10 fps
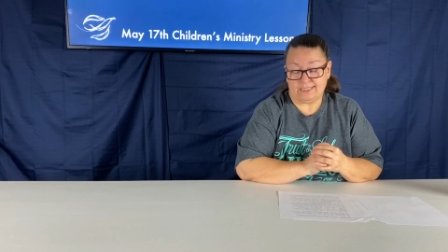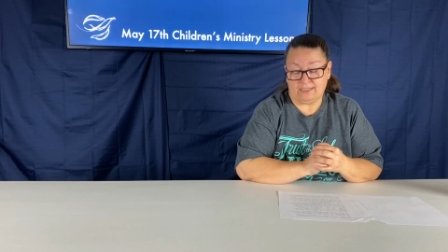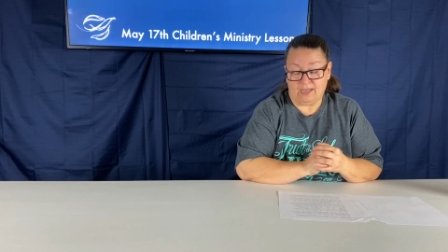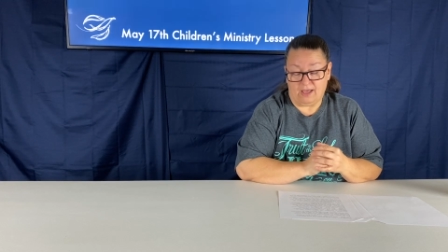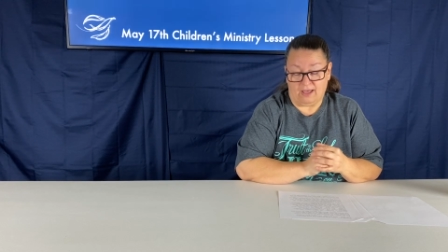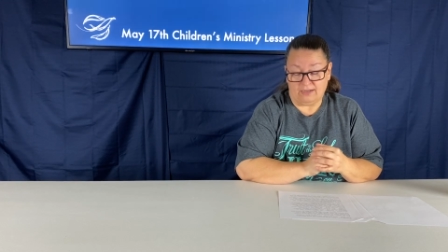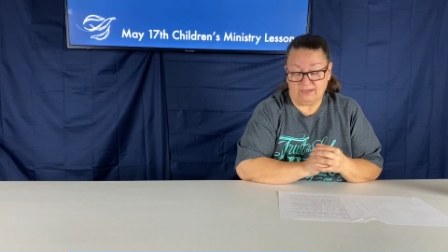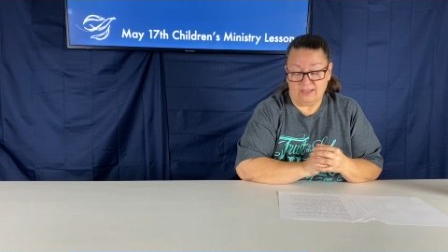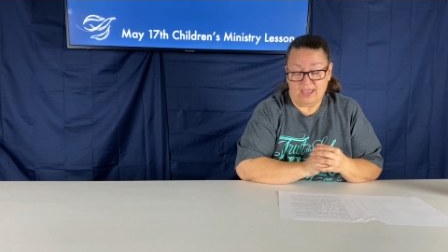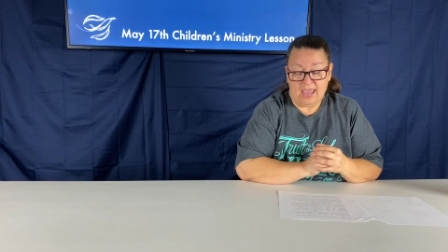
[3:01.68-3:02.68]
to God
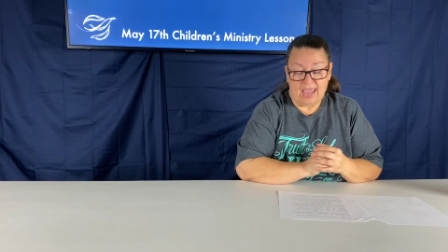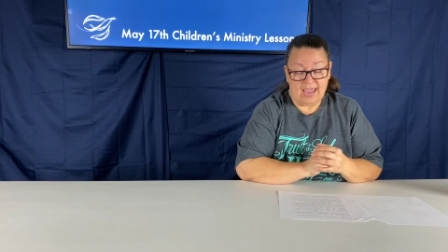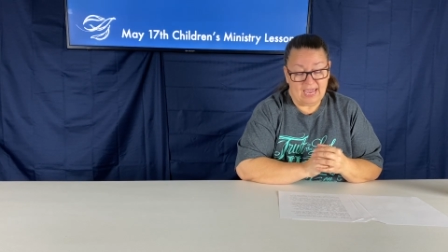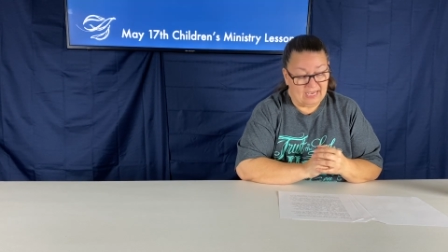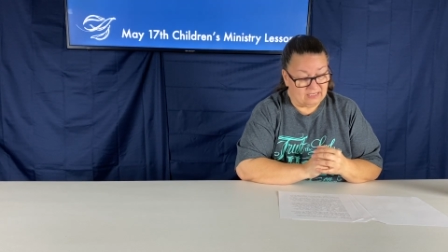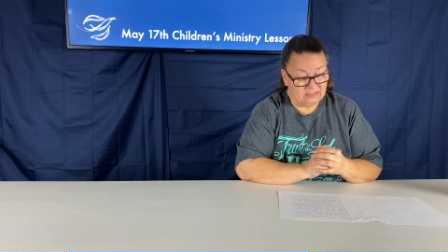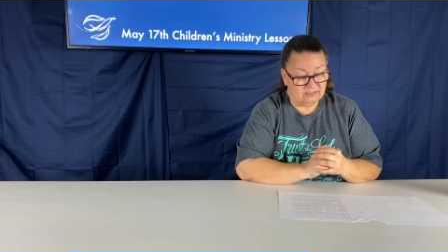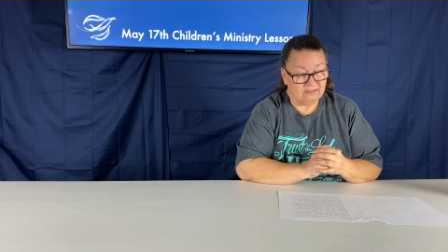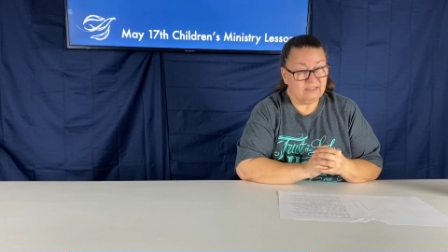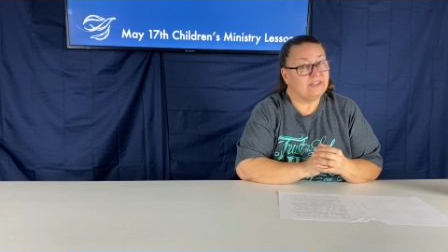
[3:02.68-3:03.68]
and
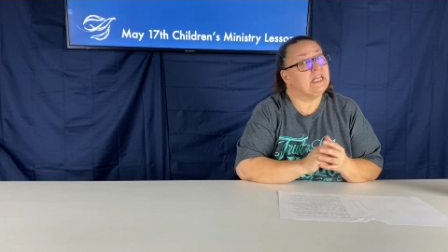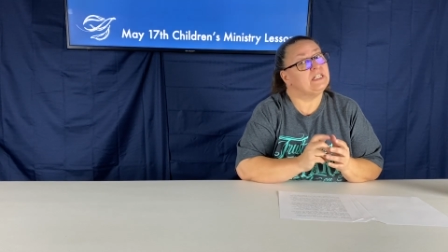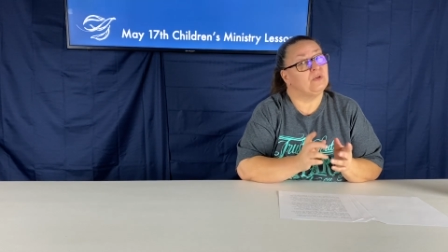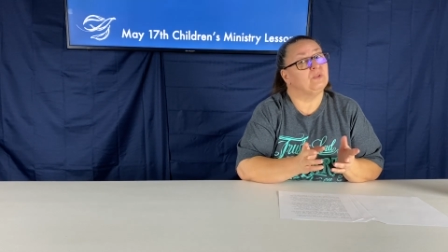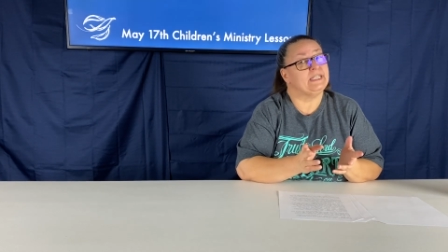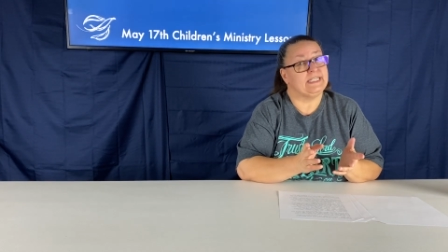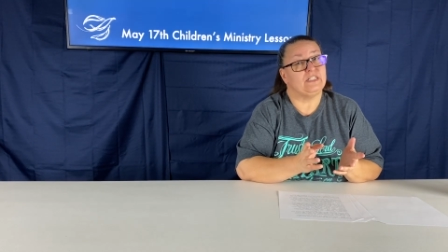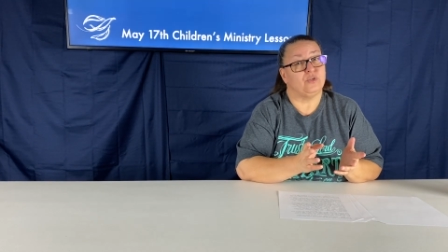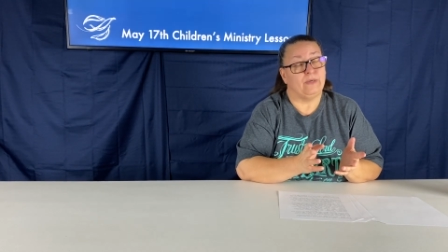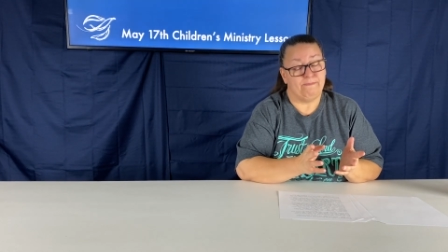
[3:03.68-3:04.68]
that they don't listen
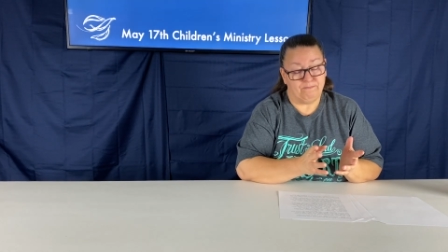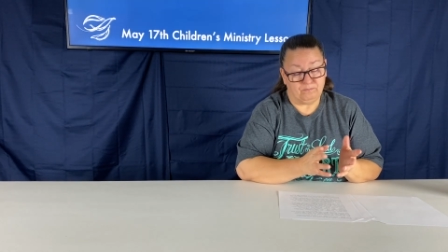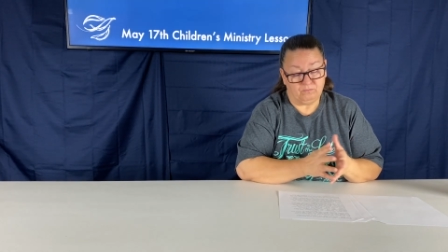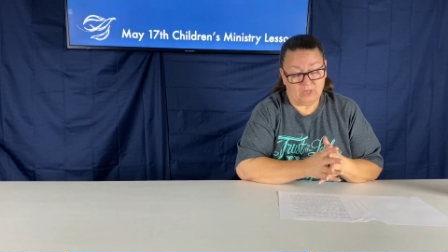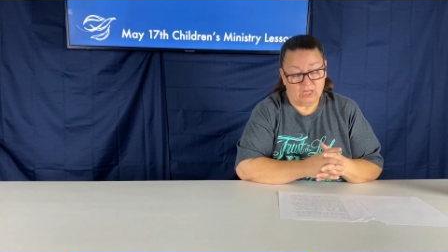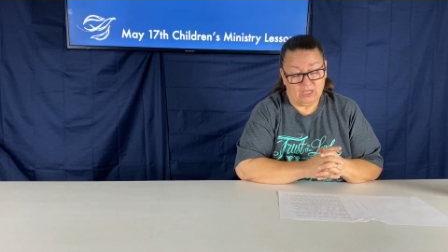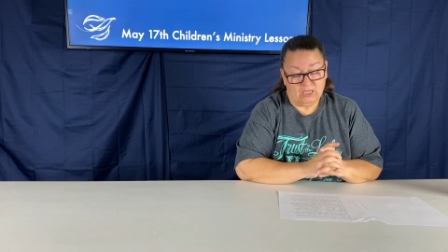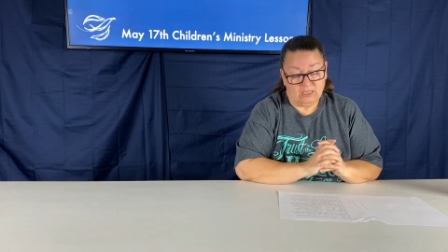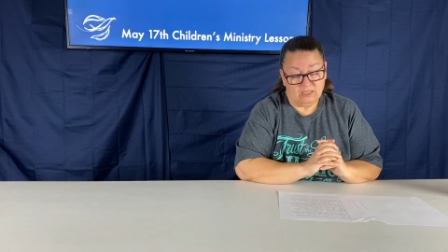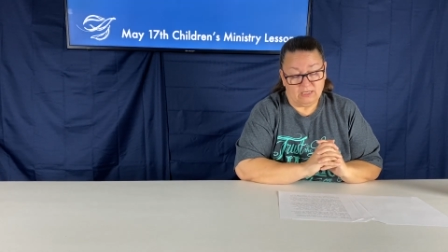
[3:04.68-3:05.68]
to him.
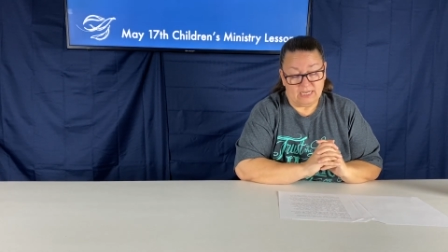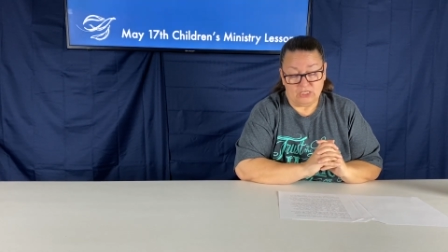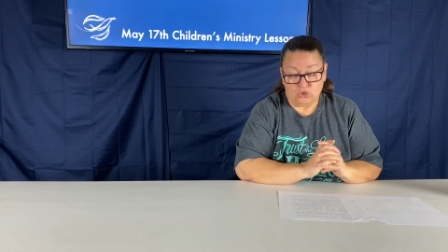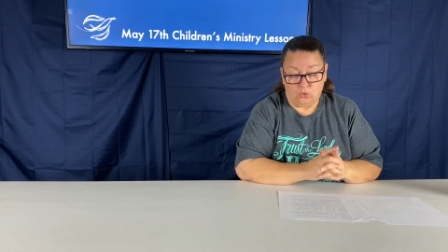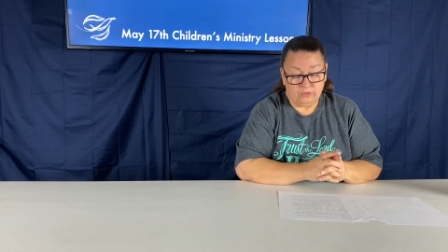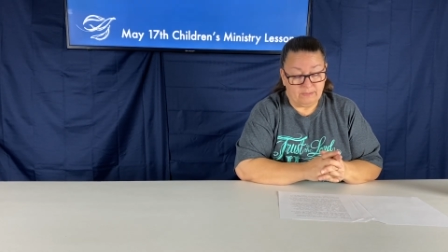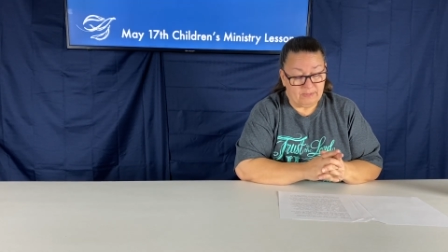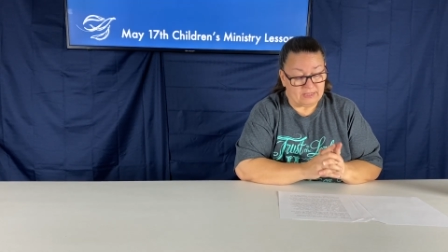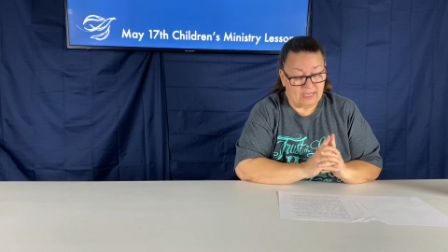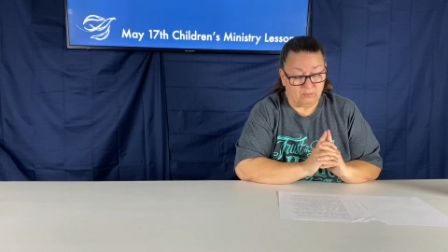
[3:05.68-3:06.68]
He told them
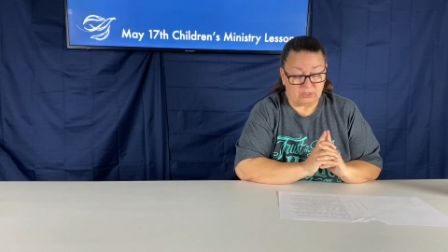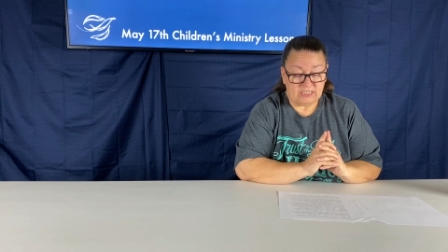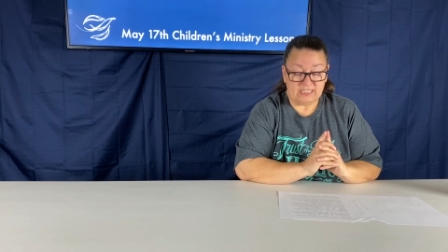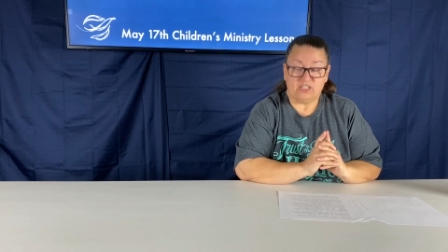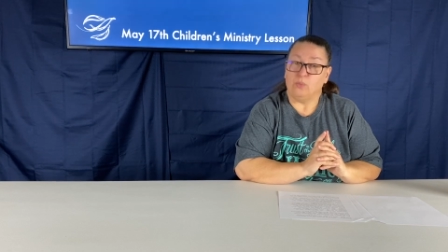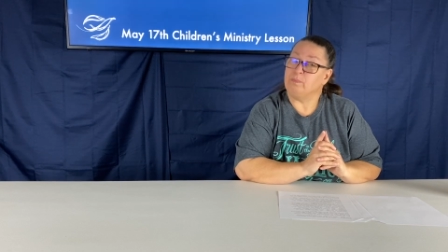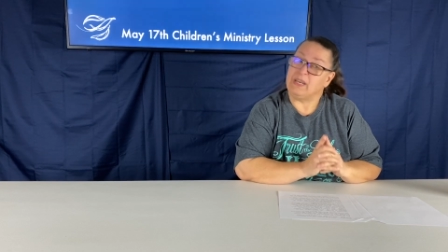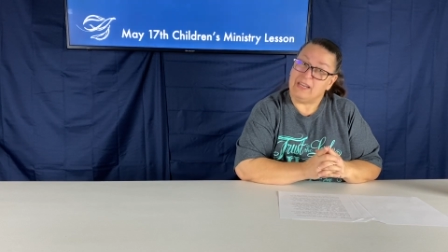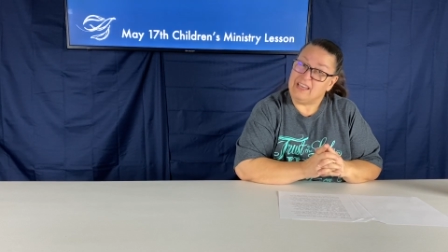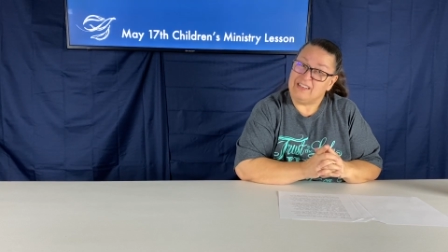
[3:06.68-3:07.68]
that they were
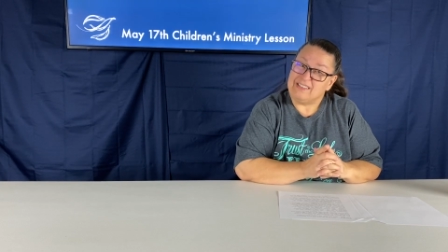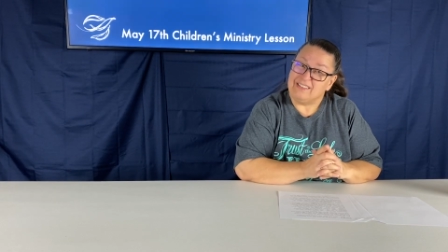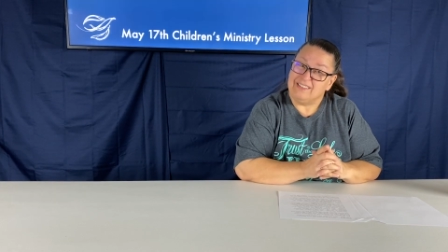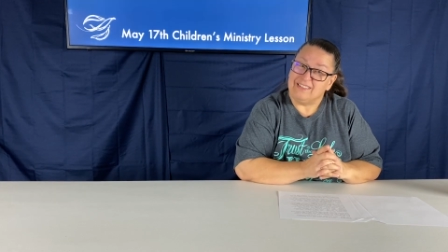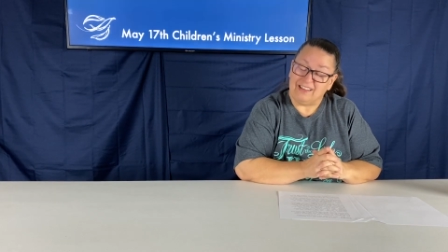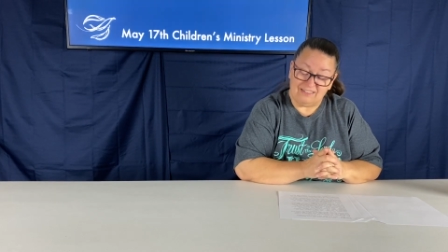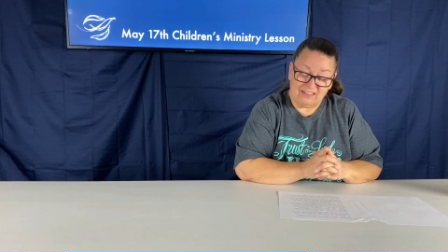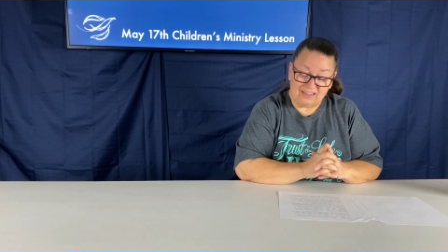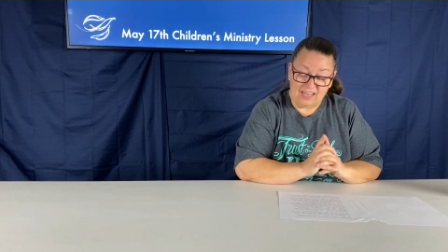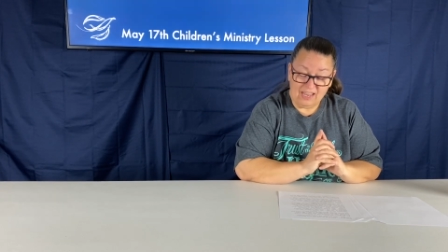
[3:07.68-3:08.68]
disobedient and
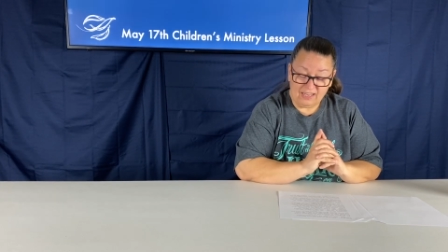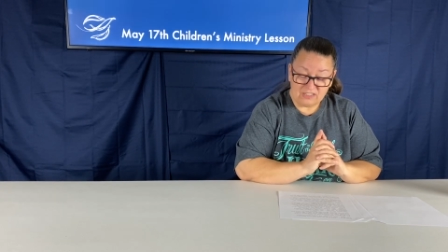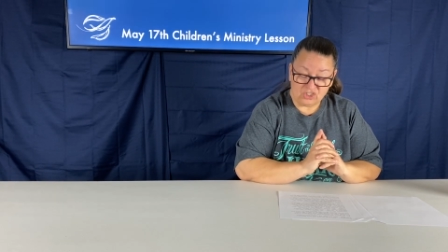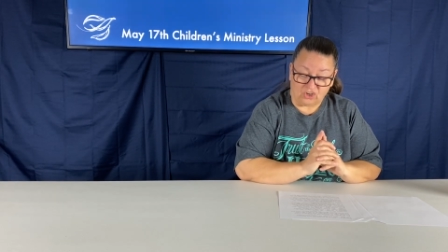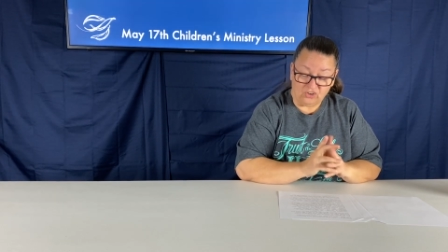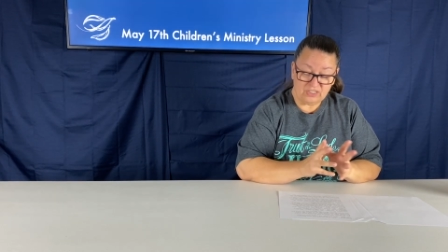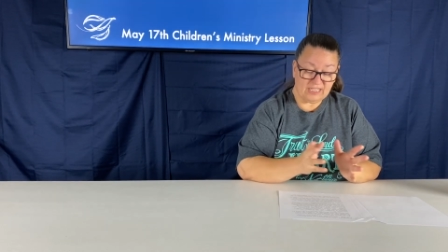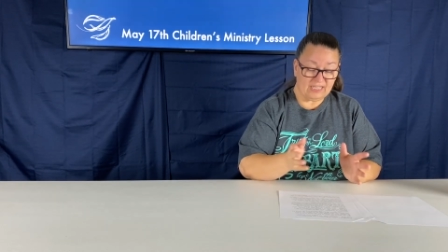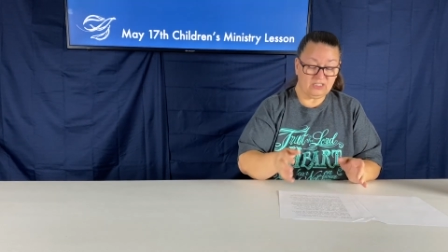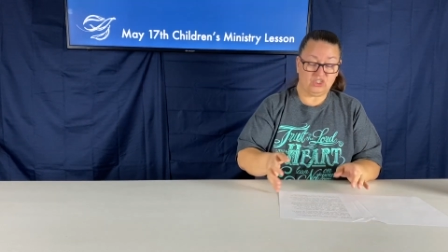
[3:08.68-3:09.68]
that they had turned
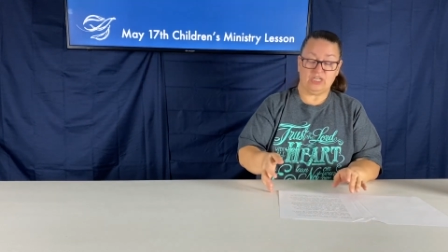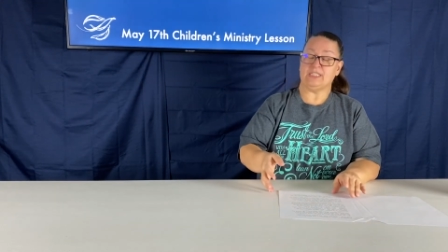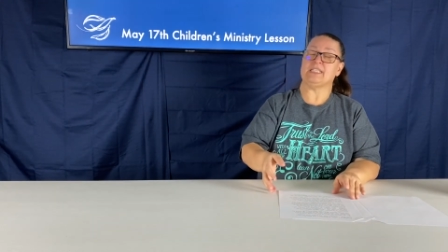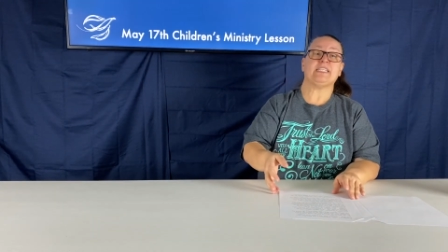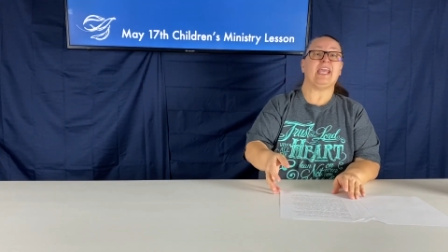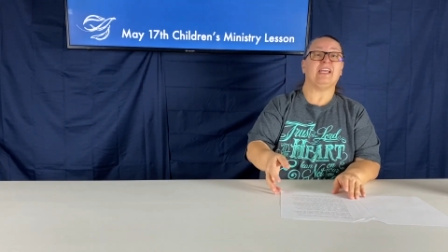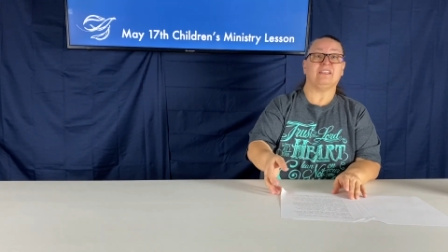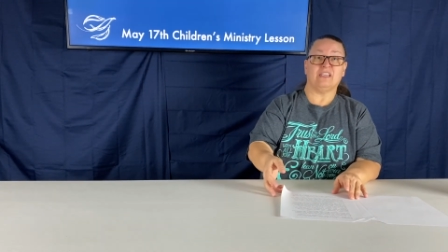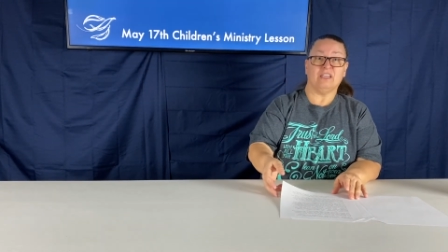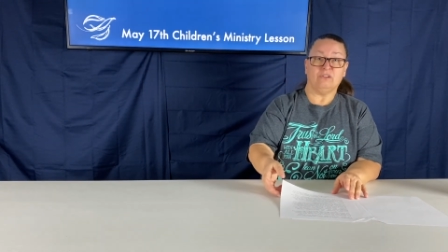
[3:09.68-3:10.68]
against Jesus
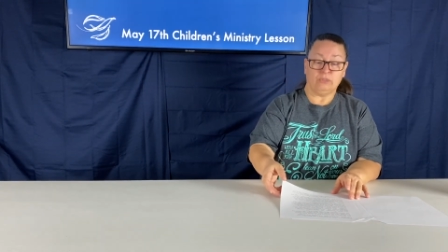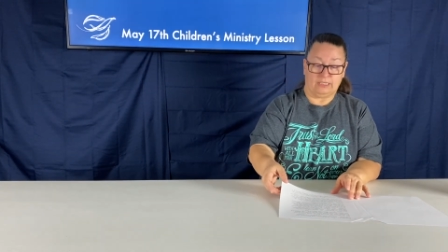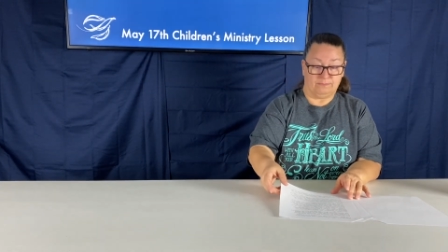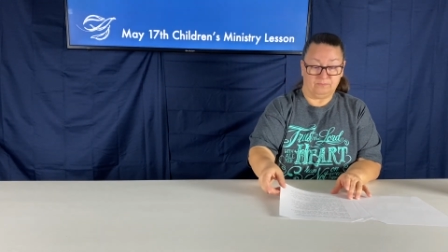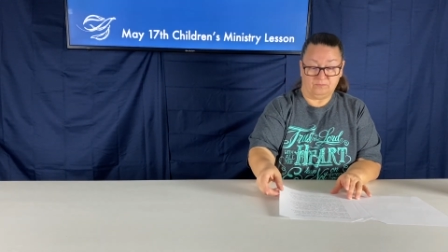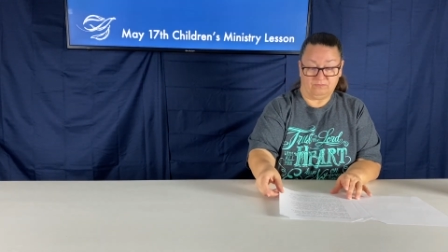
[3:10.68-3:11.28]
and killed him